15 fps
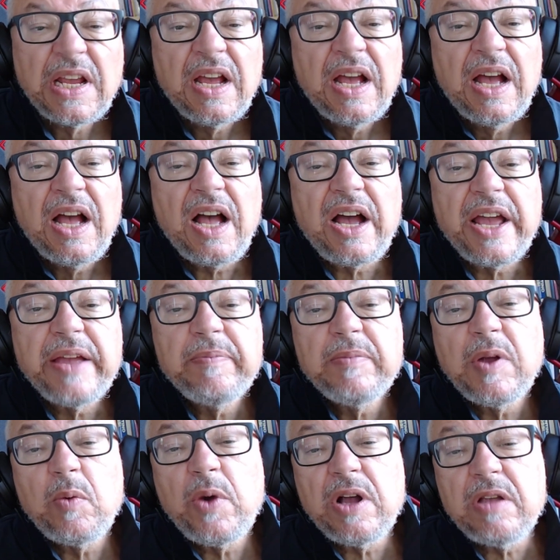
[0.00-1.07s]
Hi,
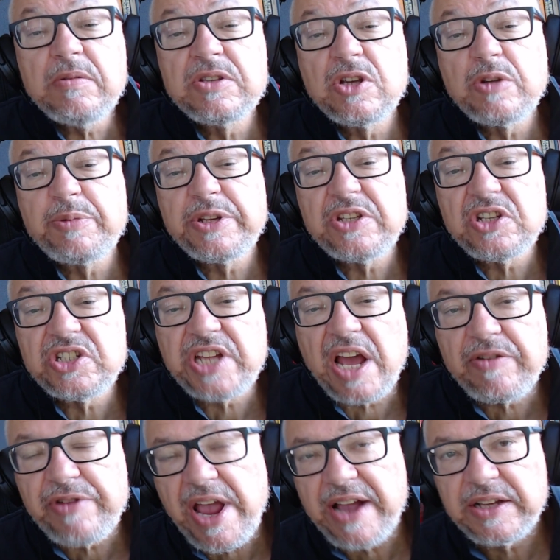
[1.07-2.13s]
and welcome to British Dad
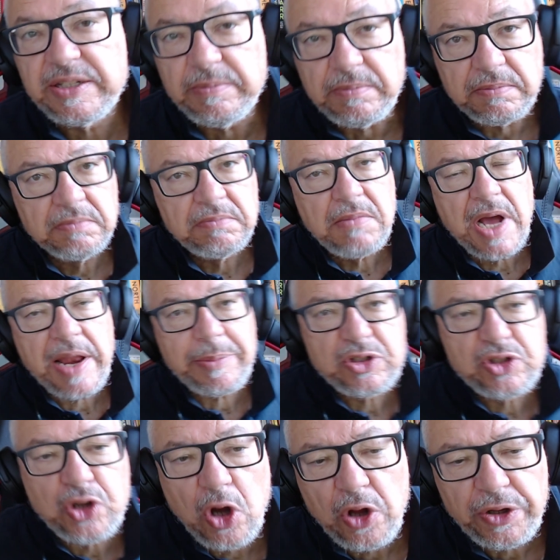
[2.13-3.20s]
Reacts. My name is
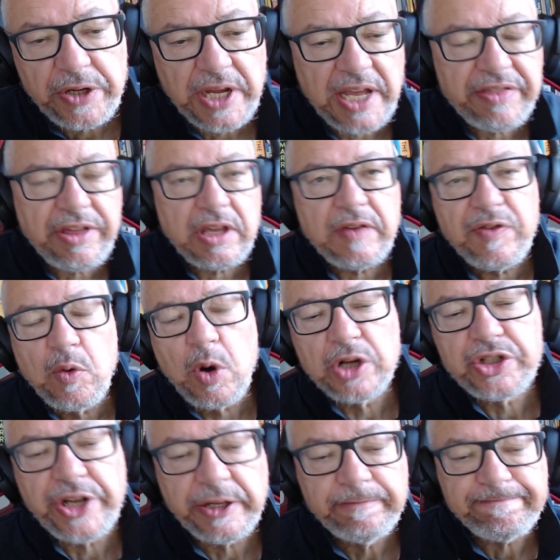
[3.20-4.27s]
John, and thank you for
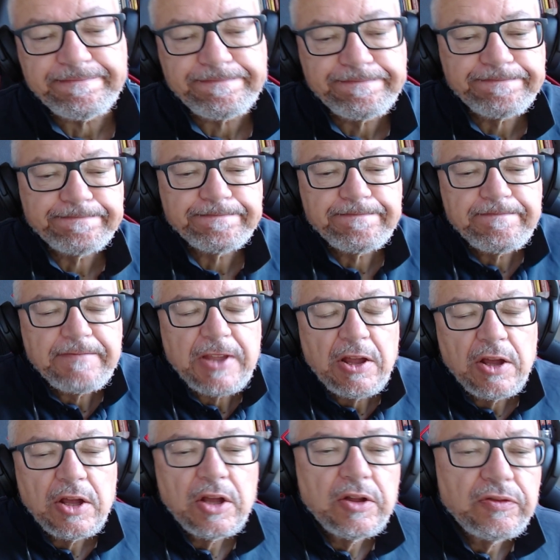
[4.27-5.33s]
watching.
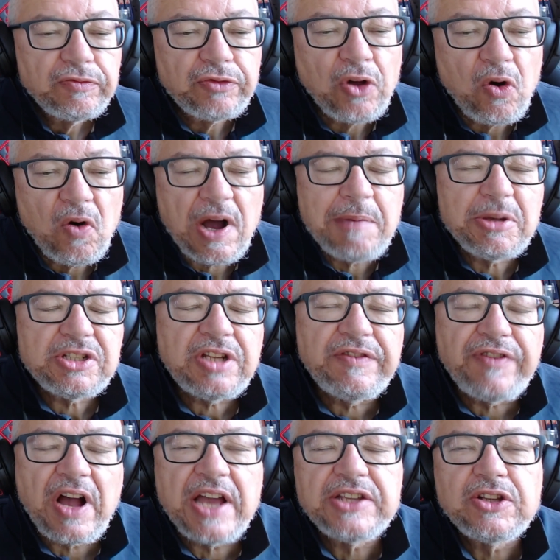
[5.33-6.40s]
Though I must
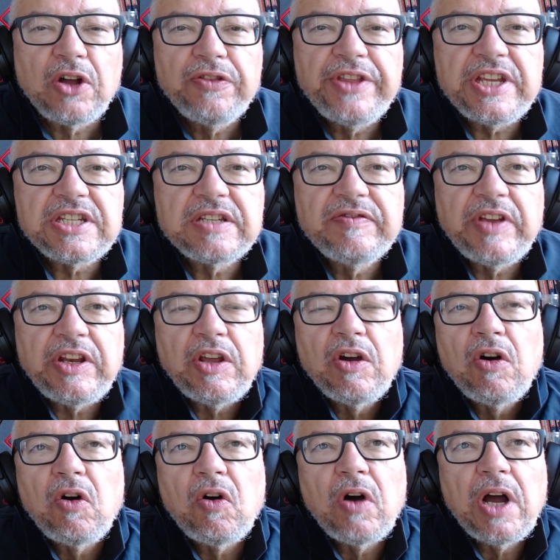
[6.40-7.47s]
advise on this
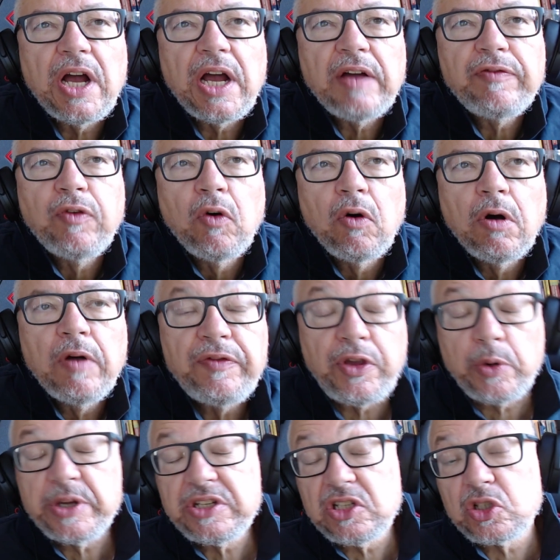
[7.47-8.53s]
video for
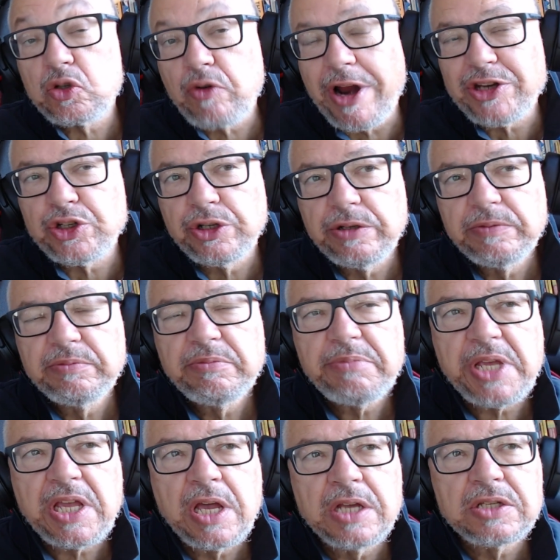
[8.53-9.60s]
viewer discretion
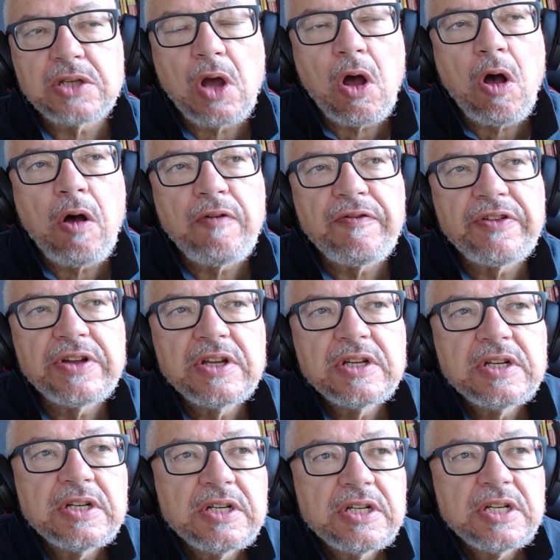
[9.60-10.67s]
because of
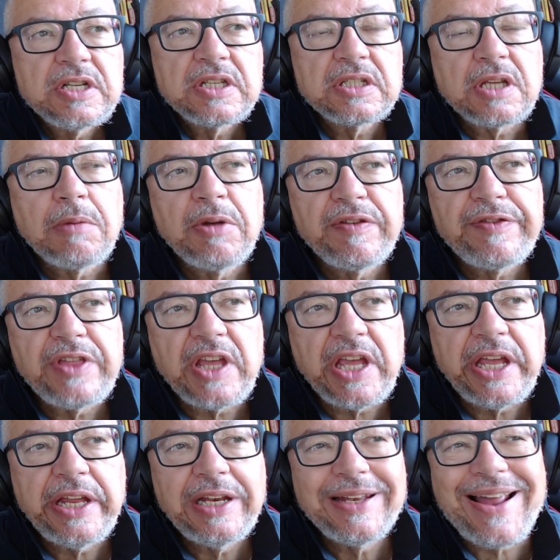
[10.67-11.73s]
some of
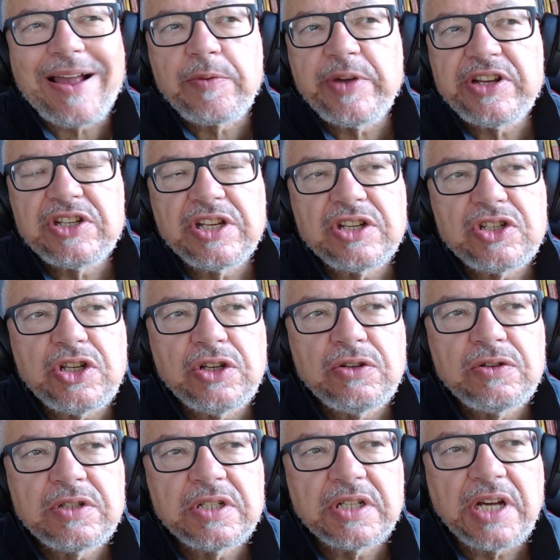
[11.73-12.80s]
the language that's
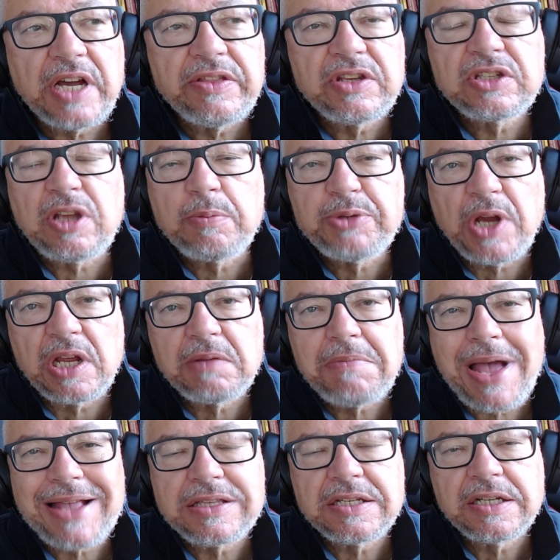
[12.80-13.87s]
used and the subject
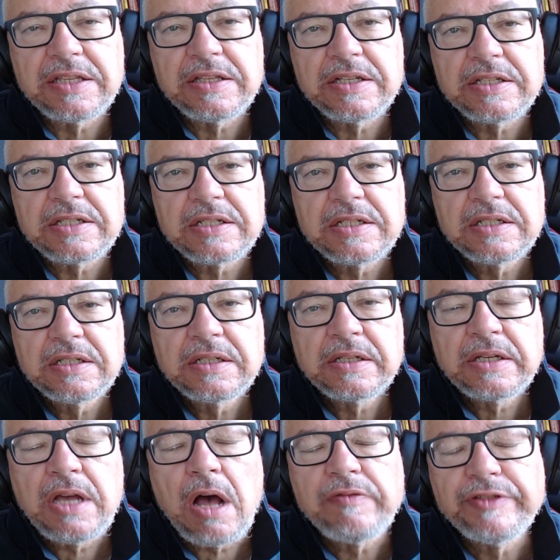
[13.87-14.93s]
matter that's
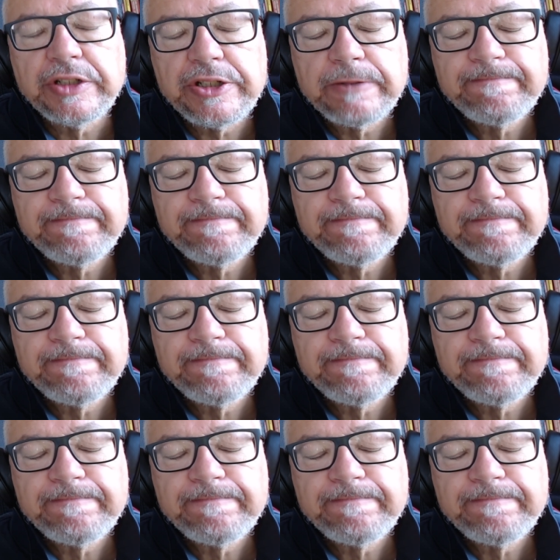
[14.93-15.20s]
covered.